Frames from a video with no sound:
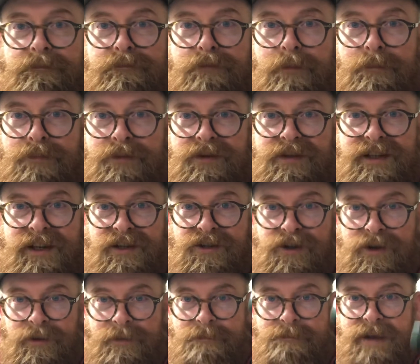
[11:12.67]

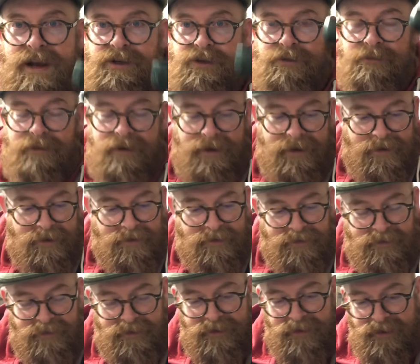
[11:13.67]
precision and measuring
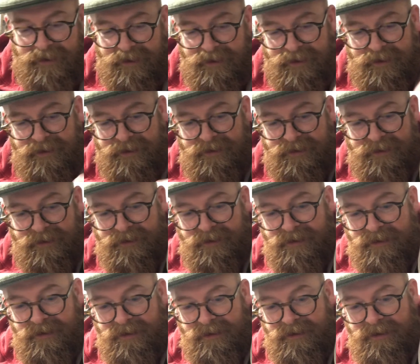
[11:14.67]
and
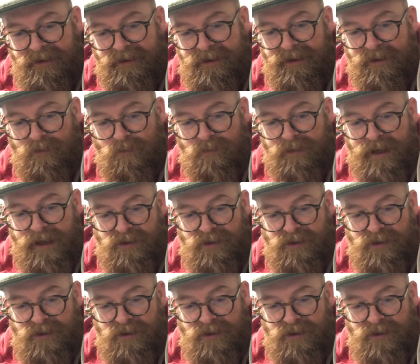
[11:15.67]
all that